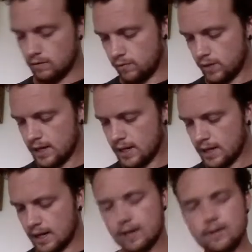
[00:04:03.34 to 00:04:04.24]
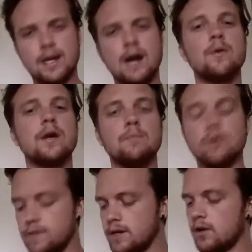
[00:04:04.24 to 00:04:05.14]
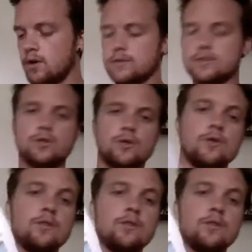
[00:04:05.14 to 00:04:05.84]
Voila! Now we are moving on to